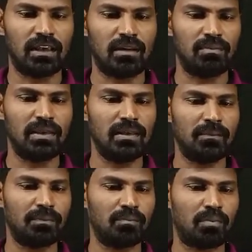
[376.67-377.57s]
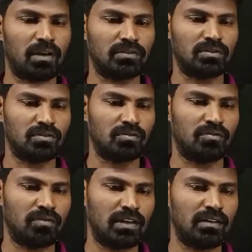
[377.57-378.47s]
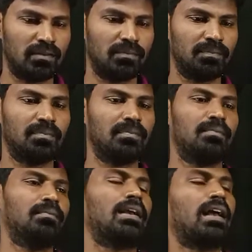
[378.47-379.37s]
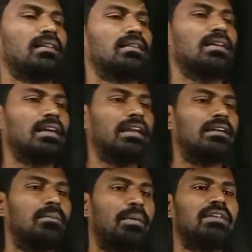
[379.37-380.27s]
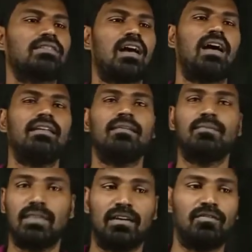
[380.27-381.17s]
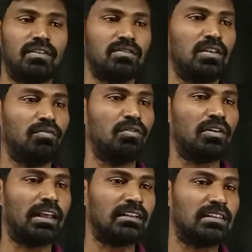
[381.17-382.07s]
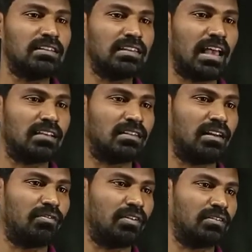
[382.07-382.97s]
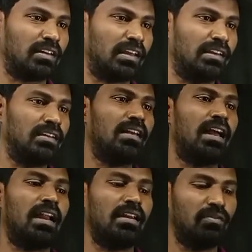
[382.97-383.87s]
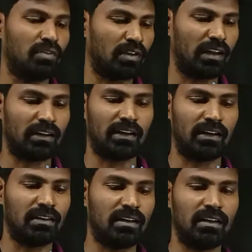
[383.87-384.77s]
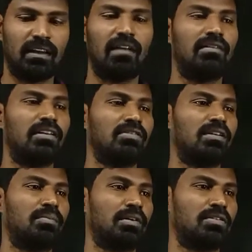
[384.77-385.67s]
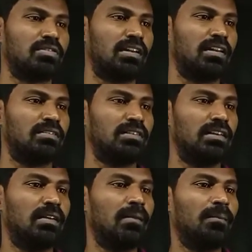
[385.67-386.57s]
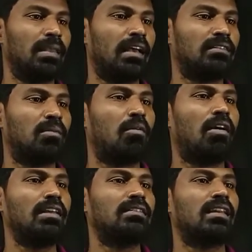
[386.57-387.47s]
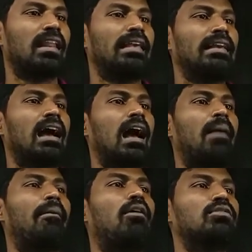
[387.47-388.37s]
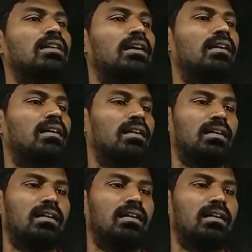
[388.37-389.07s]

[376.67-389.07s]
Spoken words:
can be positive when, because it depends on the reference. If you take this as the reference line and if you calculate gravitational potential energy, as the body is lying above the